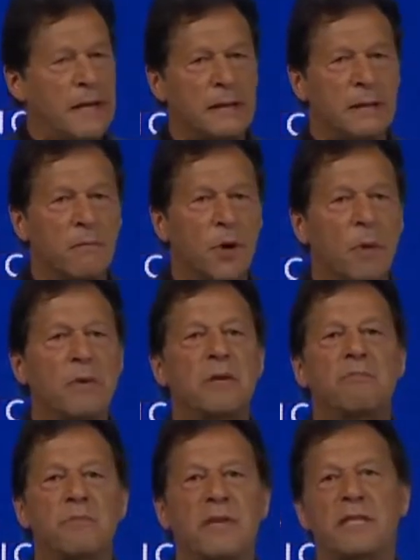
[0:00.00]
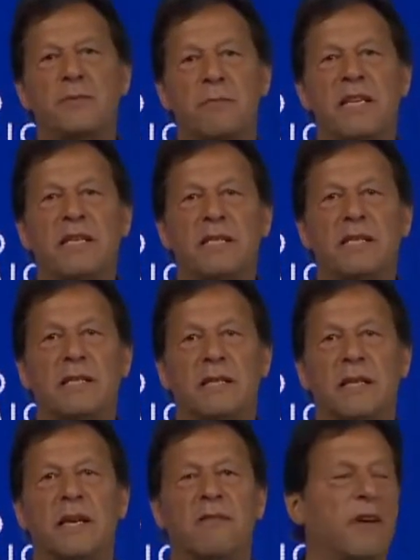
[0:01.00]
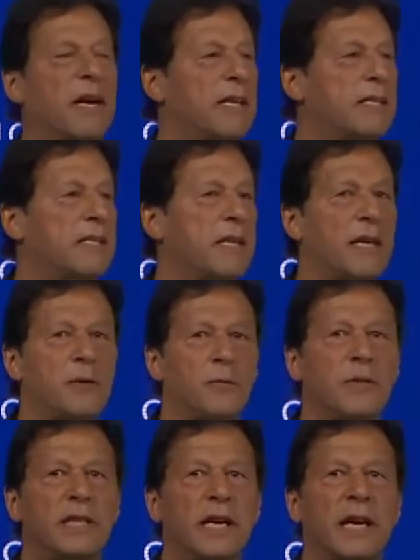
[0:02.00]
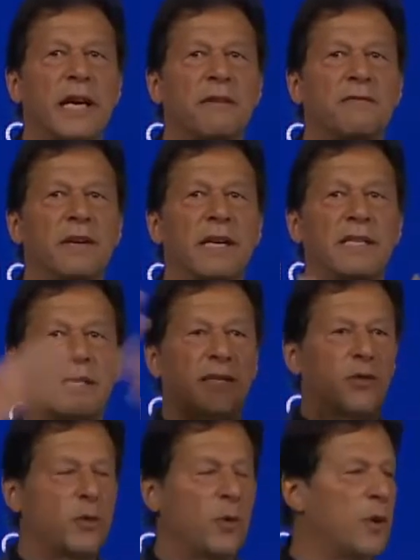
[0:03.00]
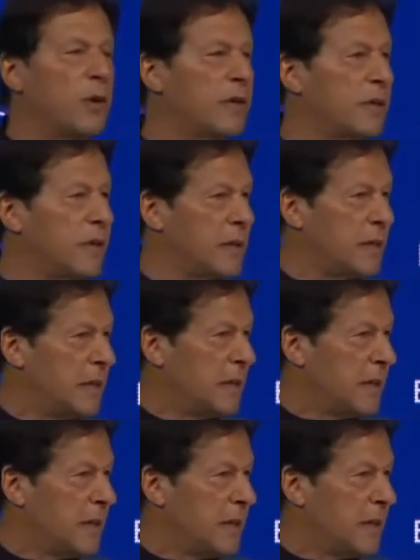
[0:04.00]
And the moment there's peace in Afghanistan, we then have access to all the